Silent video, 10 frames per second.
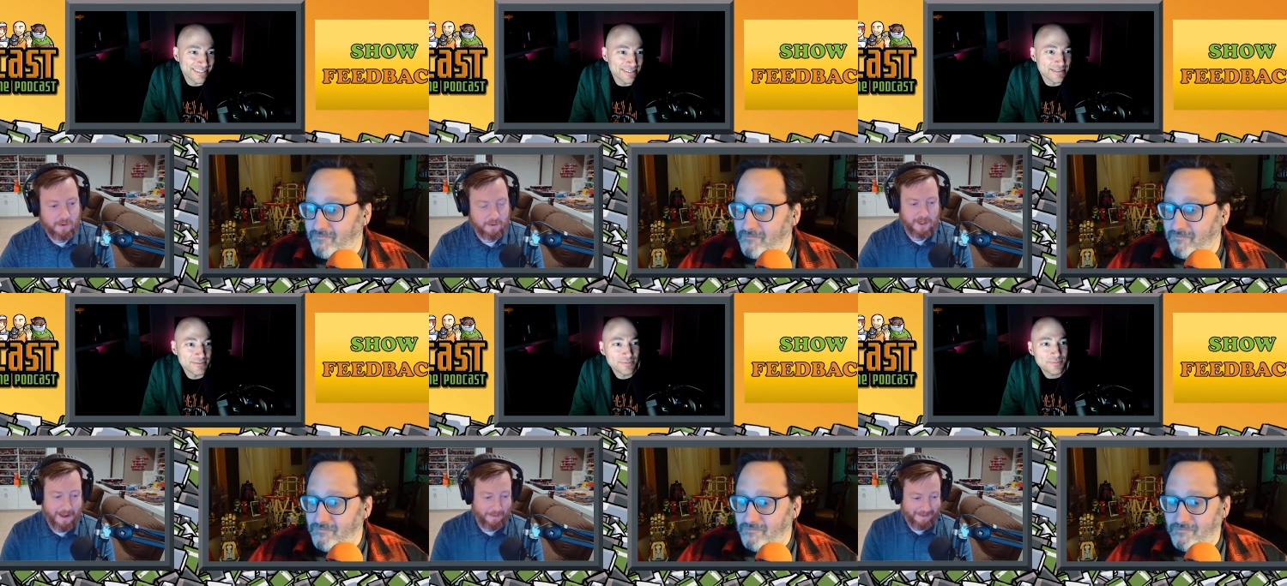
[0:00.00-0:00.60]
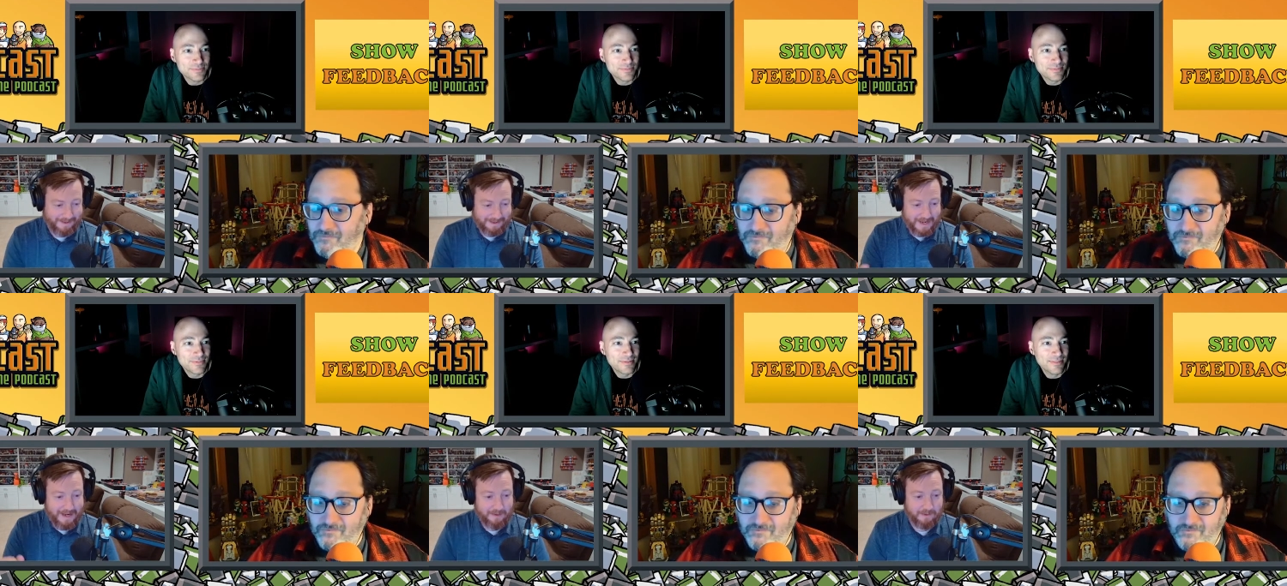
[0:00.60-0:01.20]
Speaker 1: It's a Japanese
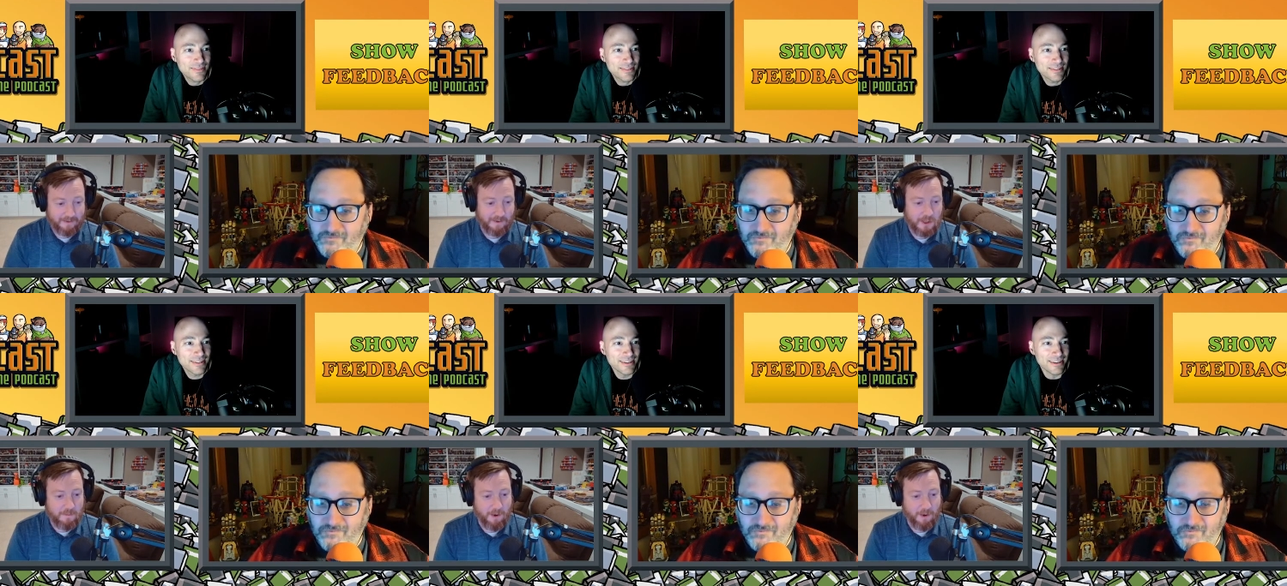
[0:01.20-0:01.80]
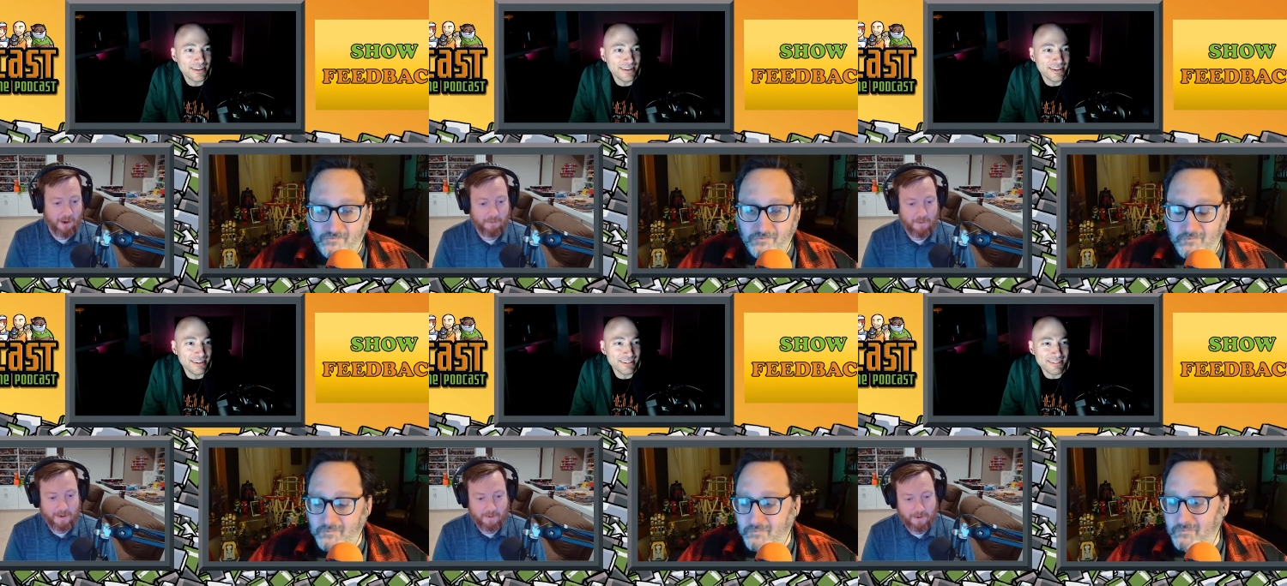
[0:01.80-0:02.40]
steakhouse and sushi bar with
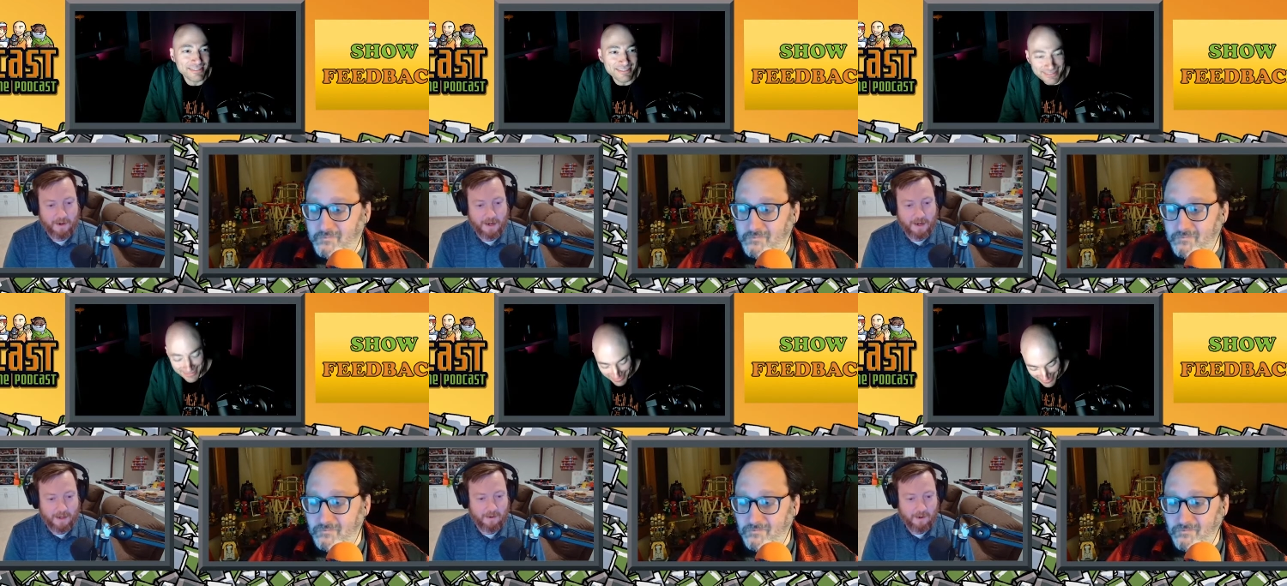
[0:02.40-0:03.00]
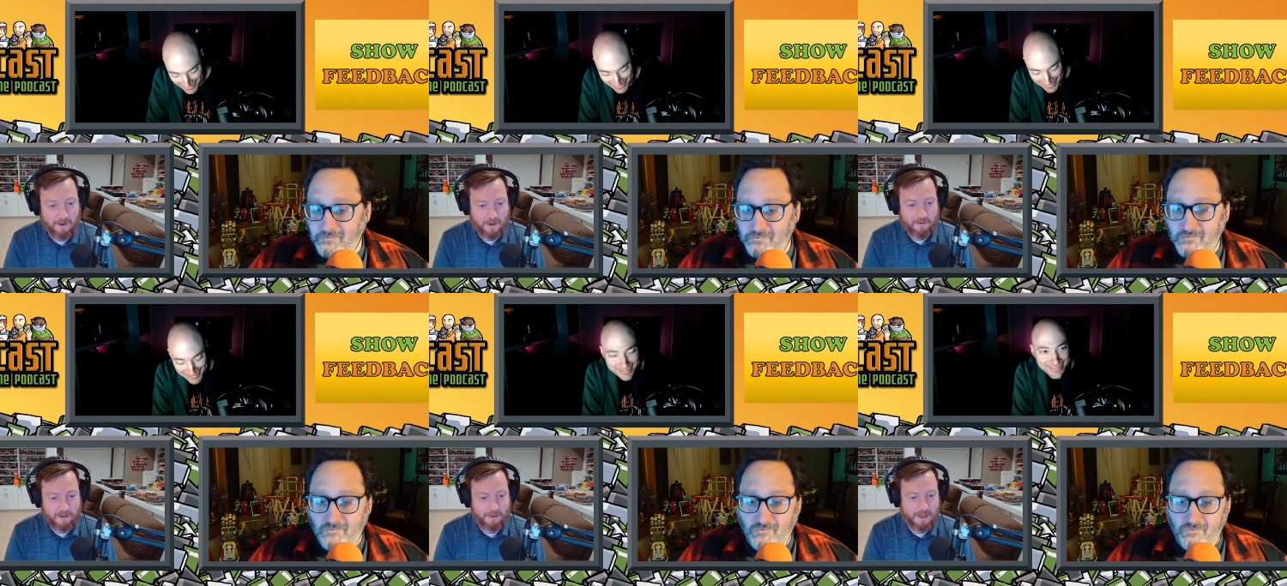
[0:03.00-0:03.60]
regular and
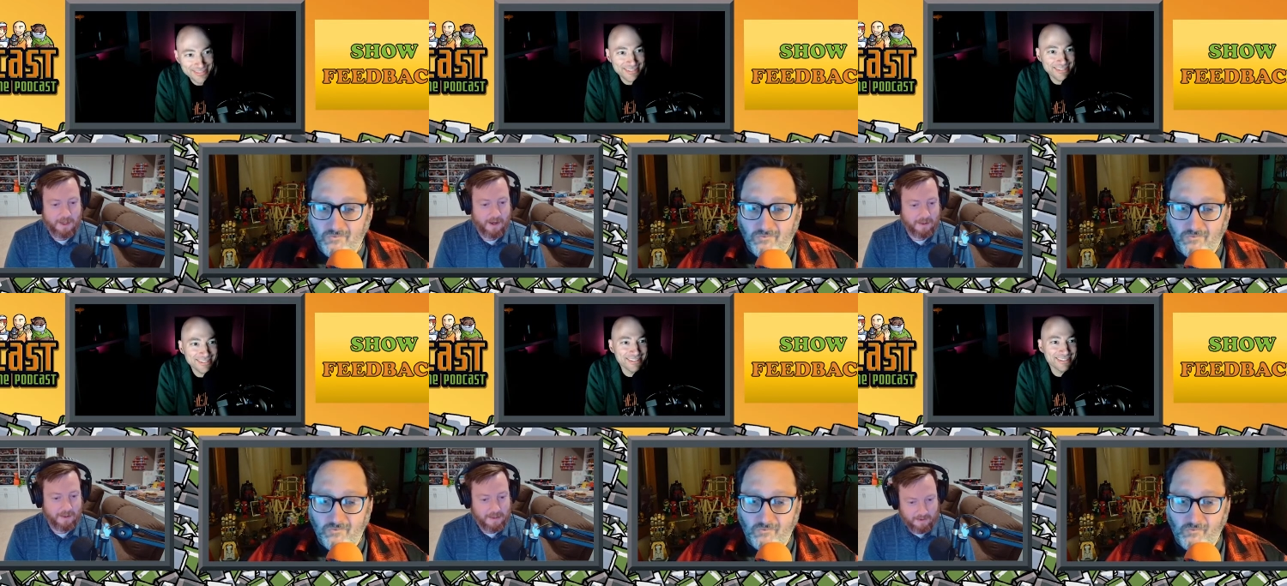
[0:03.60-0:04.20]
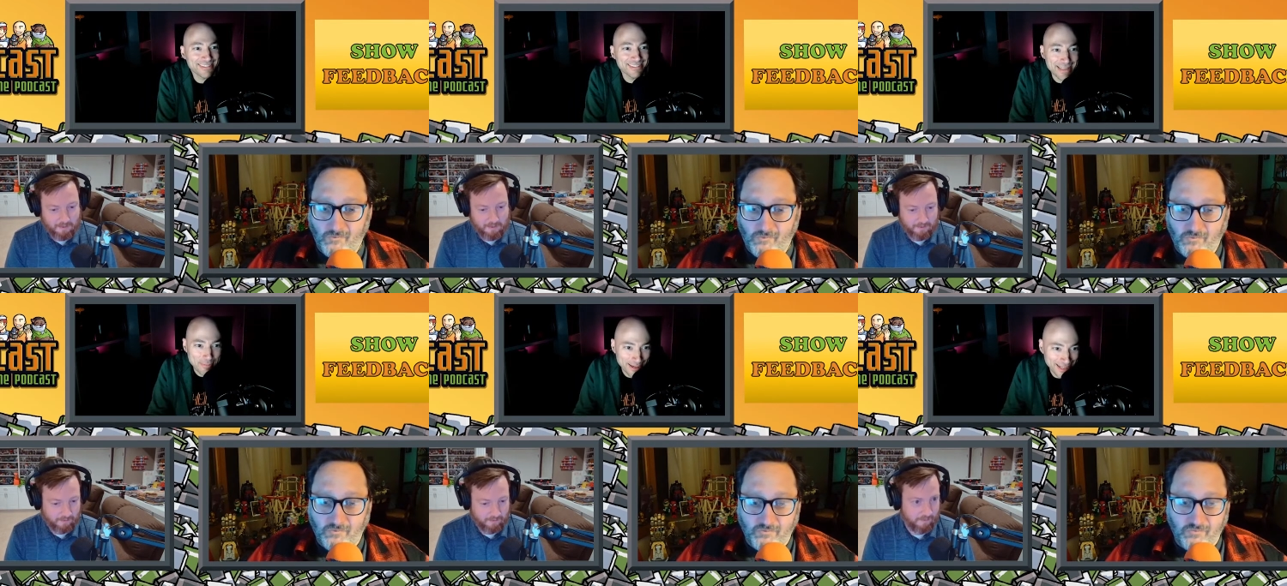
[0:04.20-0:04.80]
teppanyaki tables.
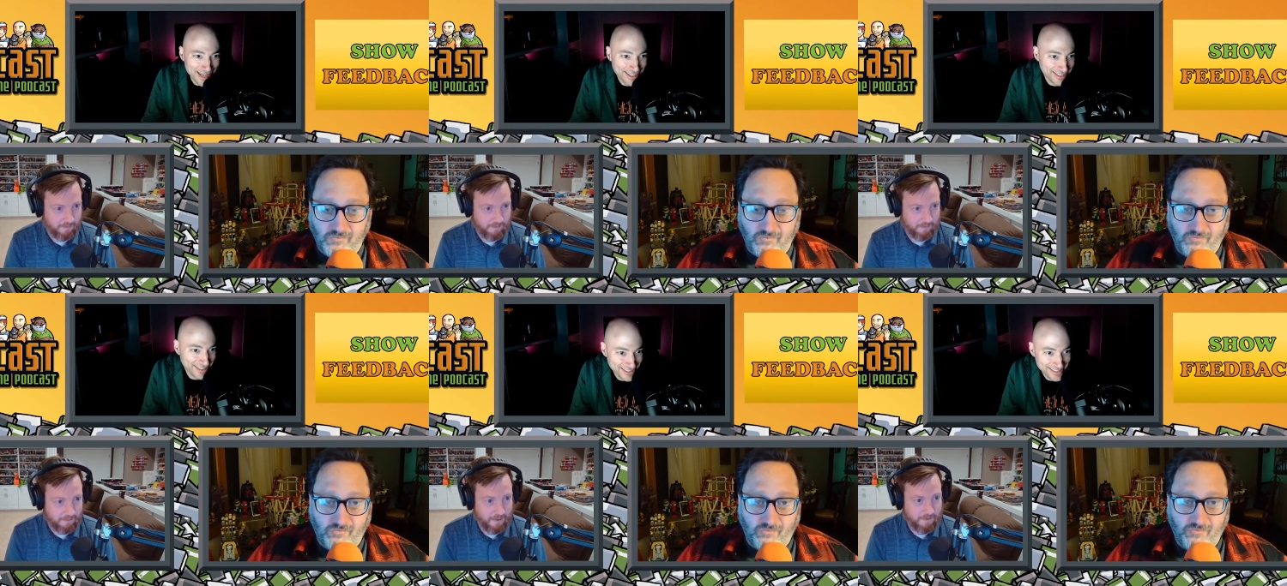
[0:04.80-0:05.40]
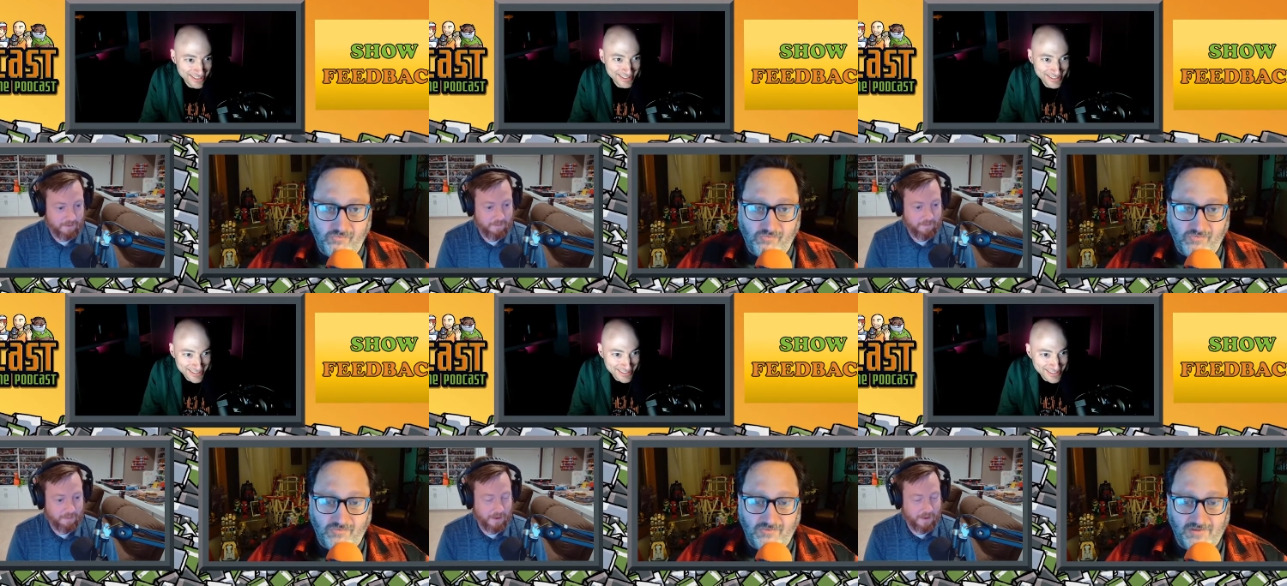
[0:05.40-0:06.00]
Speaker 2: Teppanyaki
Speaker 1: plus
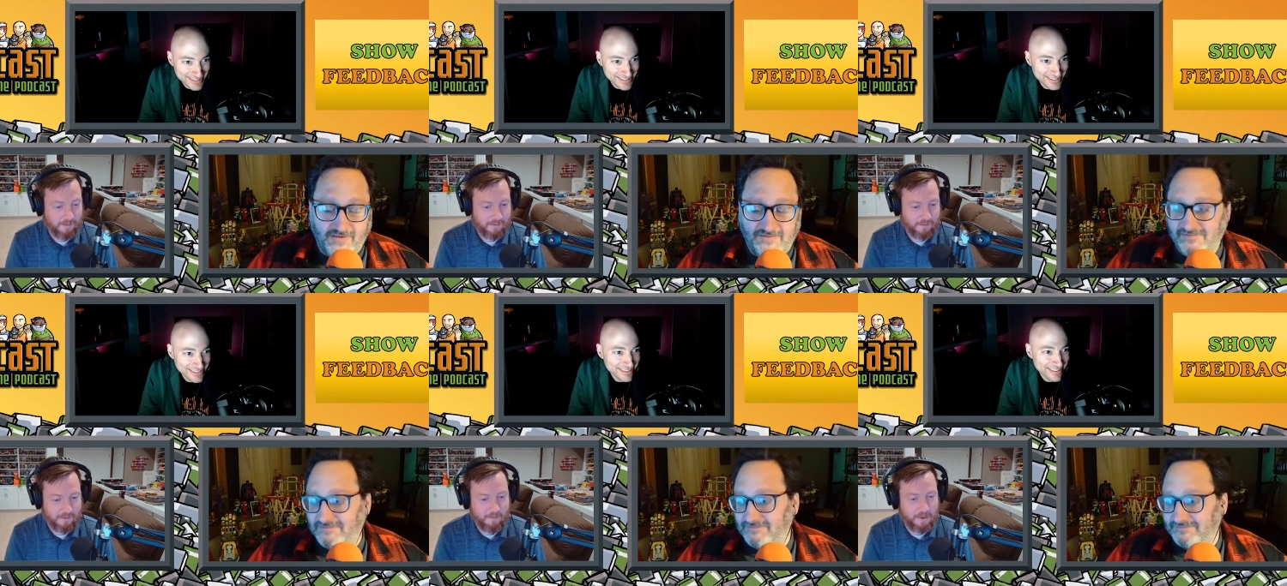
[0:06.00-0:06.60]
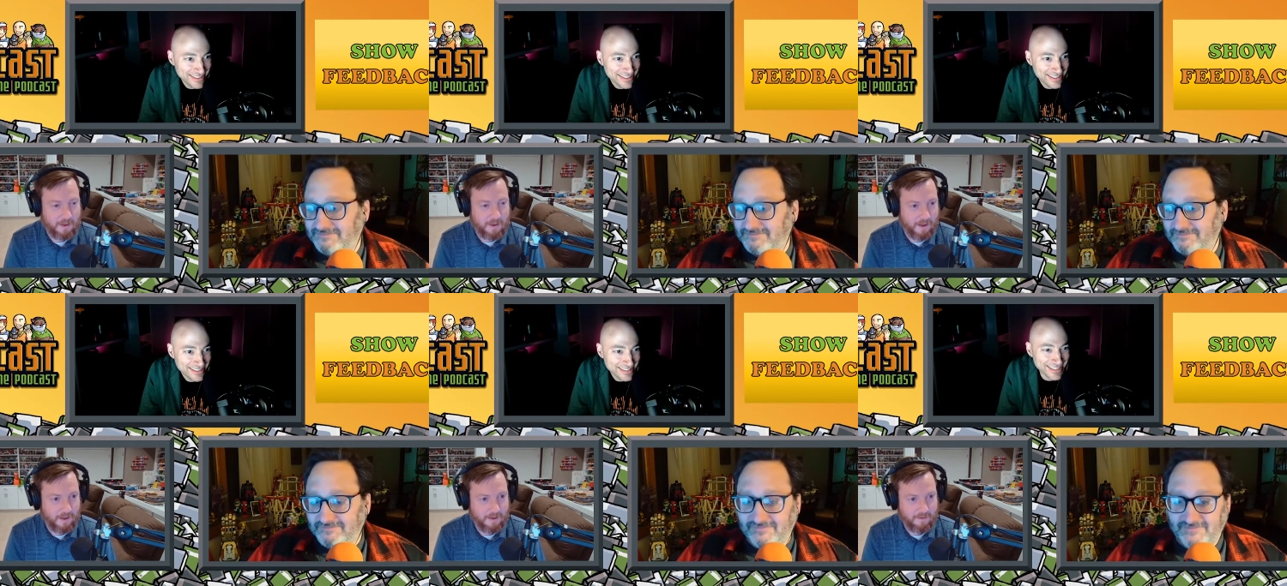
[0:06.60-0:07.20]
plus teppanyaki,